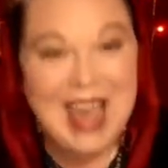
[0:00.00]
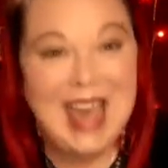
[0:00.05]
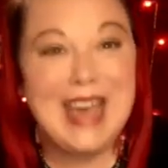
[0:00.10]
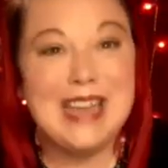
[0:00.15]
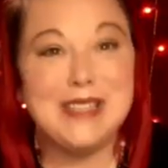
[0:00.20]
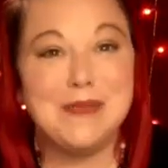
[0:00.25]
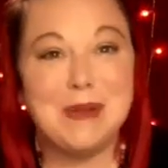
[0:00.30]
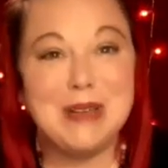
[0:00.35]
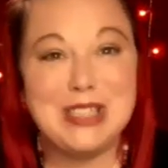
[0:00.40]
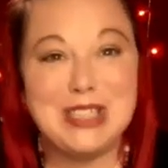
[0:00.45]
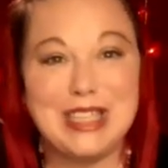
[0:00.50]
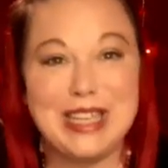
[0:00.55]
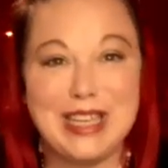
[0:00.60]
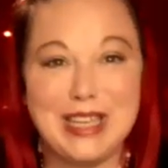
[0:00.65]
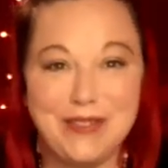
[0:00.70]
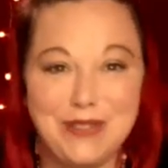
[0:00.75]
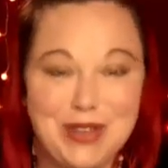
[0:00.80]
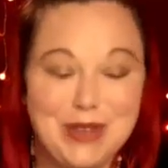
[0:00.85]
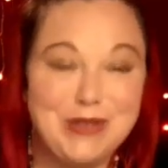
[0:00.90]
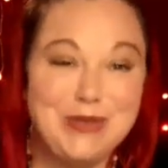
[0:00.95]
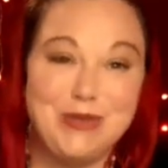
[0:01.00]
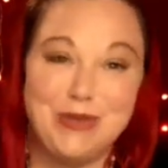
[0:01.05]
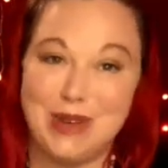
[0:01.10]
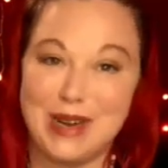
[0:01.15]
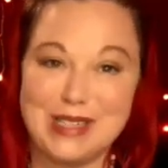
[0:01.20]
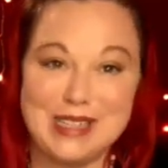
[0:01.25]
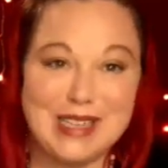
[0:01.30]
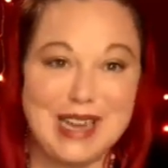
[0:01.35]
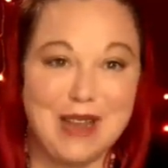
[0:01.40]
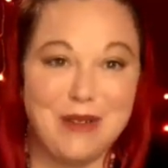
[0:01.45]
Especially if you
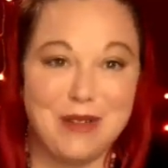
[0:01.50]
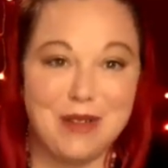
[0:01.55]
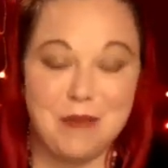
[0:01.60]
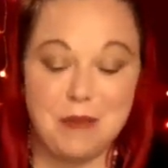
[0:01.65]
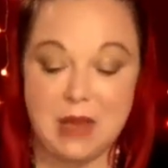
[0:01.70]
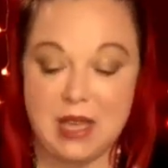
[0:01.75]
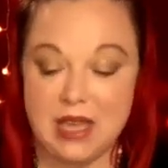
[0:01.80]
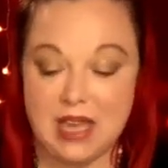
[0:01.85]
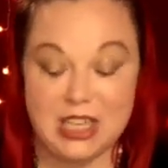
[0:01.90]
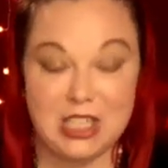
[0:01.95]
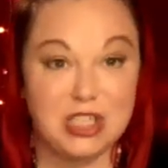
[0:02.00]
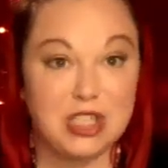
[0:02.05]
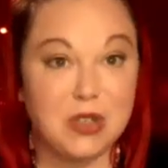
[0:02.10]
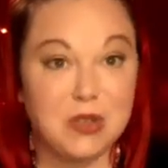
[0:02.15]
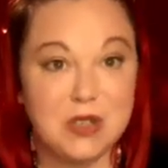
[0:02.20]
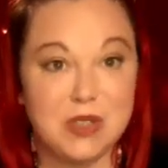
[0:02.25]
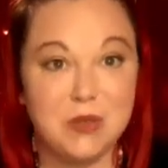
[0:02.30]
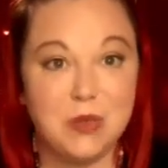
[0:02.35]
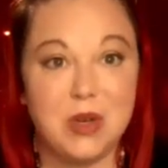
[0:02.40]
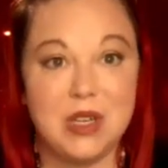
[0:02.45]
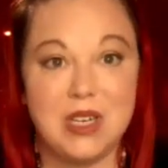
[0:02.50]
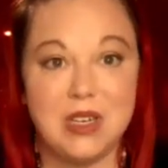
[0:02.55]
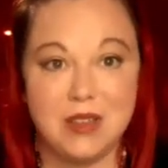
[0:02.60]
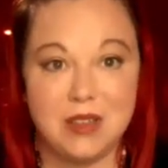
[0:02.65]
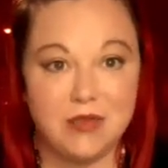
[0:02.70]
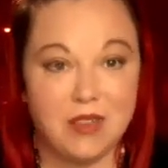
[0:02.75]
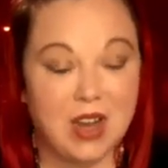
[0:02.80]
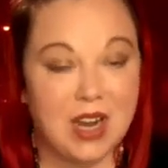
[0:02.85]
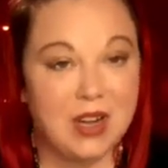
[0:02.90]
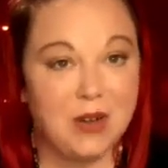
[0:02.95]
resonate with being a chosen one, a
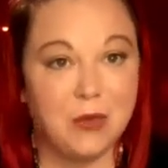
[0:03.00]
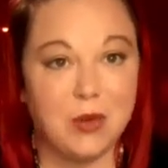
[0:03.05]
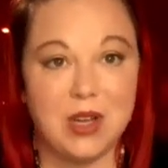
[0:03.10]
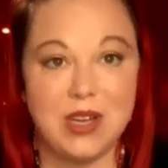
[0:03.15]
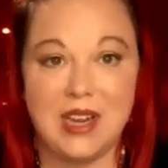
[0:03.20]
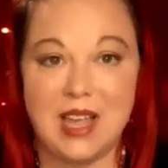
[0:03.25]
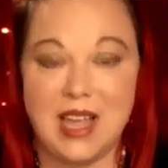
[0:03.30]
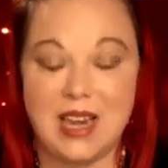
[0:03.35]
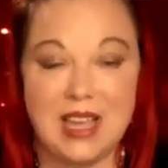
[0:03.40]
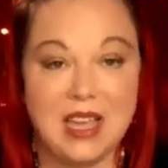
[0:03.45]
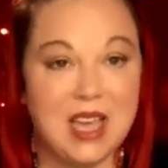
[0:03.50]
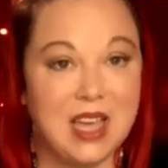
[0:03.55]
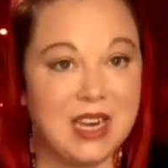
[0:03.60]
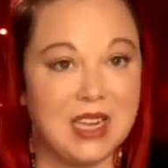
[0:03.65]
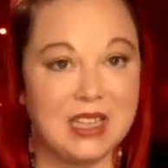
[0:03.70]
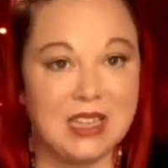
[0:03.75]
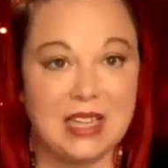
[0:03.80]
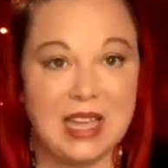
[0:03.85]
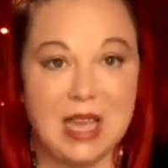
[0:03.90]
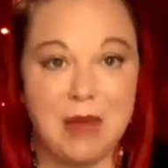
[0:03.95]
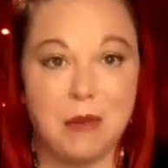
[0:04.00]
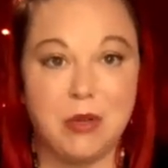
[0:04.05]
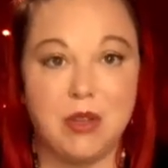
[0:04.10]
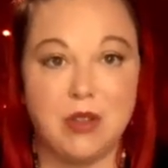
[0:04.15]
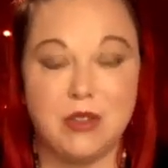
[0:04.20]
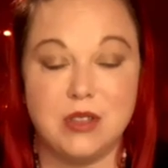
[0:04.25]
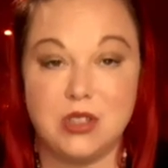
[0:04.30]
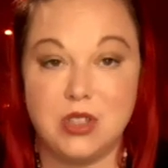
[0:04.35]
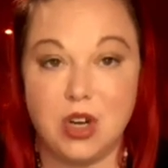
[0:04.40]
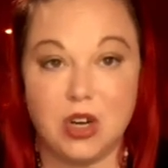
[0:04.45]
divine one, any kind of
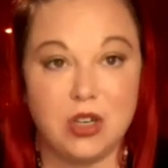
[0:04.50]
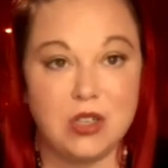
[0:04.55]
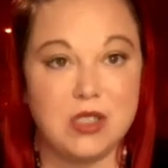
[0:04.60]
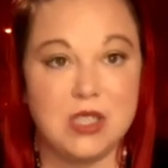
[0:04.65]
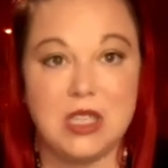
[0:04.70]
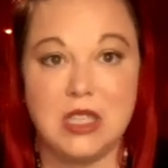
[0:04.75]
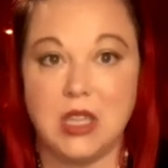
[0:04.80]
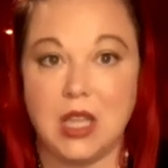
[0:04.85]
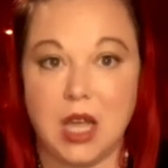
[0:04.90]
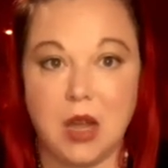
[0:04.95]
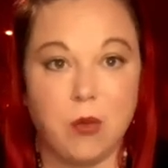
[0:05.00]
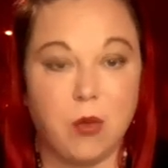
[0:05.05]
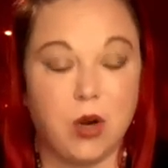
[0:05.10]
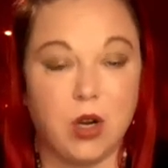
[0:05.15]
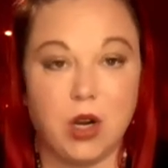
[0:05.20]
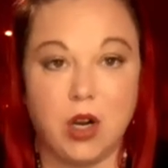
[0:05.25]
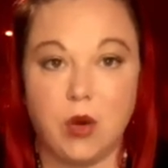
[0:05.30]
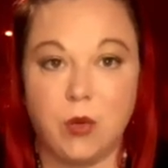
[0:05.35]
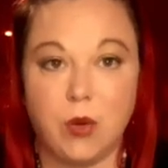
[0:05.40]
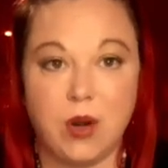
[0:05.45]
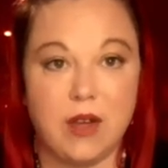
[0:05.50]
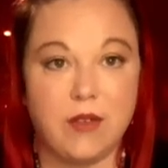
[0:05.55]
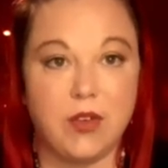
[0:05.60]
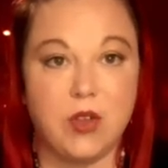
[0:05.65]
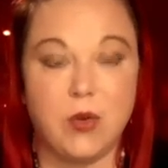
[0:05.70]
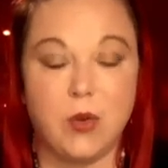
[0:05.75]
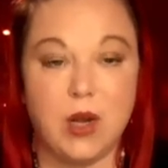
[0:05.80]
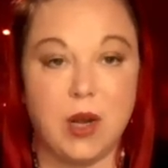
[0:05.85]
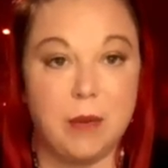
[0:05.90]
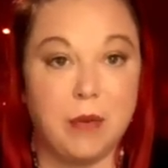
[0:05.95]
label, starseed, light worker, whatever
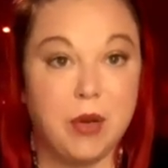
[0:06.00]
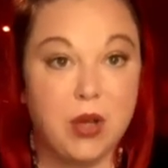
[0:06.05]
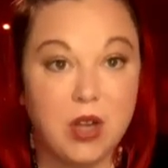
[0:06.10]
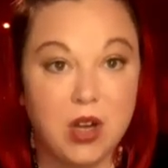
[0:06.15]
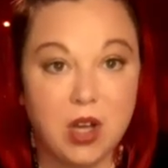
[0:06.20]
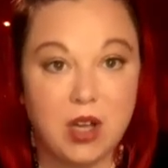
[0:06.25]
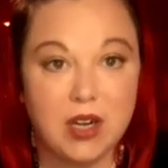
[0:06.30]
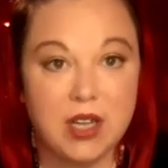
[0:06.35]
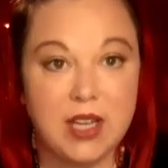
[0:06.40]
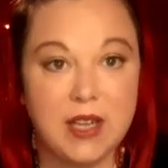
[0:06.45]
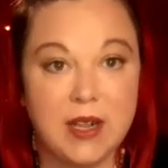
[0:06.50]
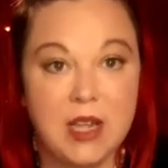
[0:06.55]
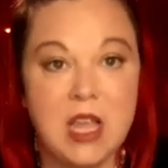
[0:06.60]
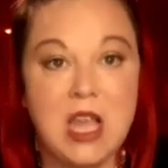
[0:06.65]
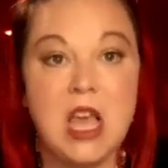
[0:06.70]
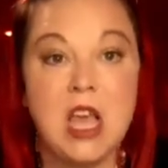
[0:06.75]
you want to put on it.